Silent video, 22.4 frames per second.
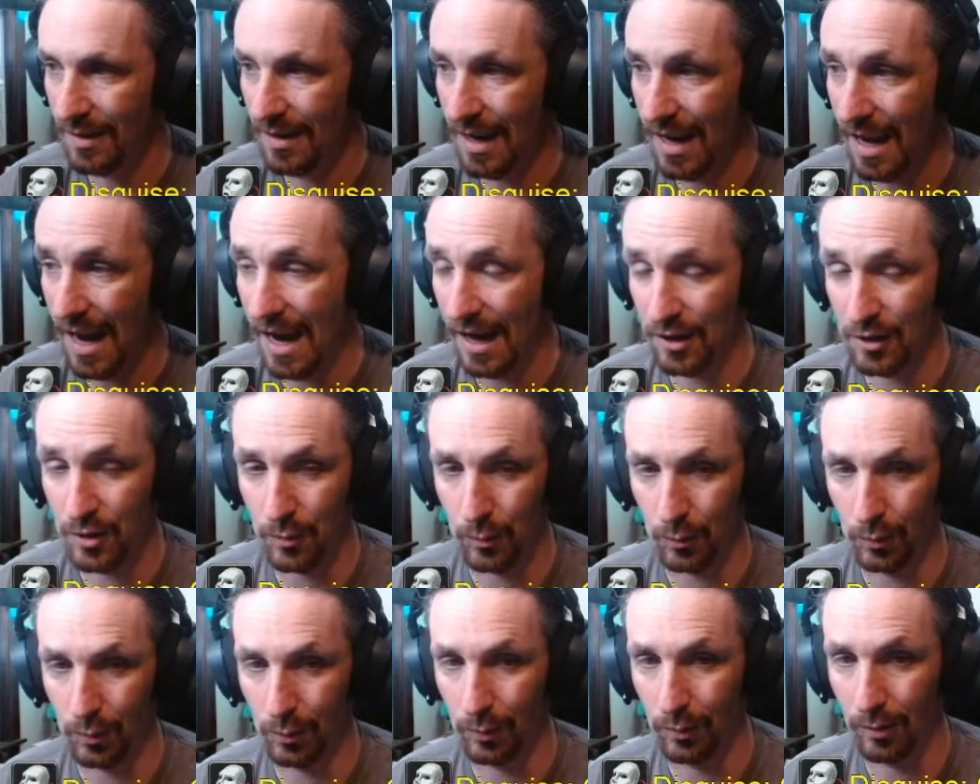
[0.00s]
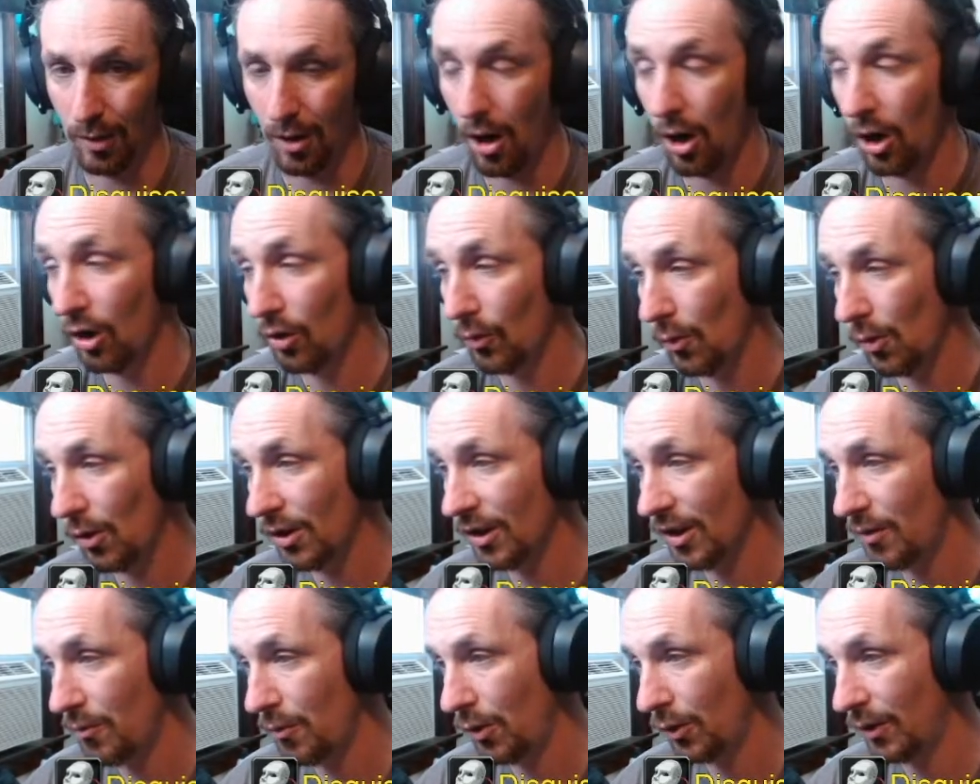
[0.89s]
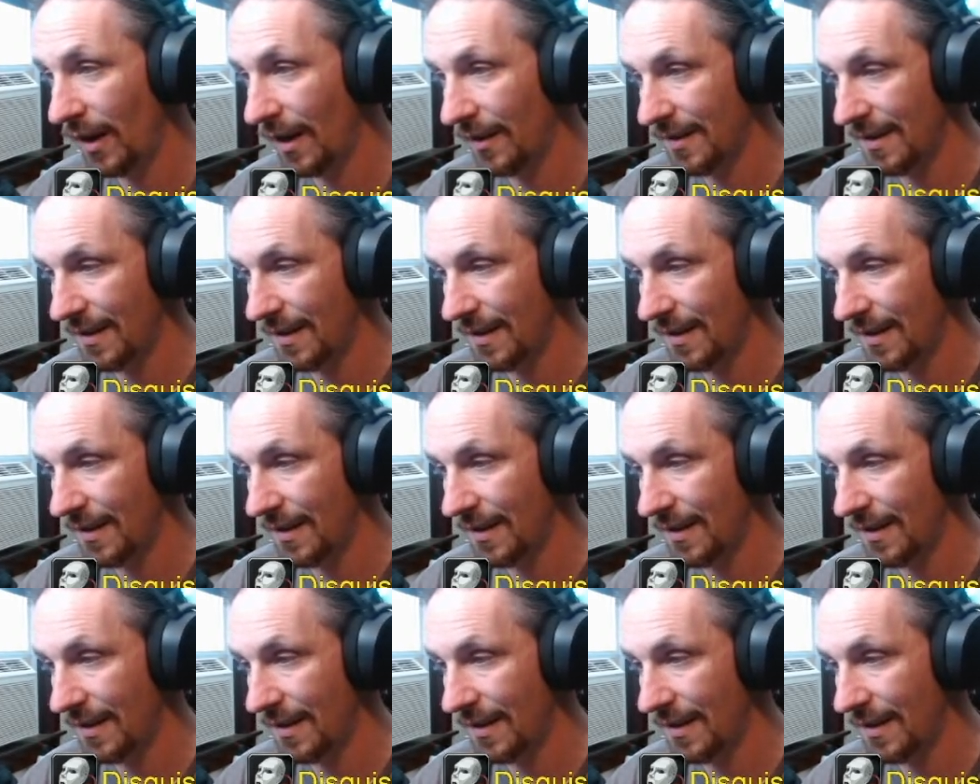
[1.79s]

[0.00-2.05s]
actual artwork, and we'll get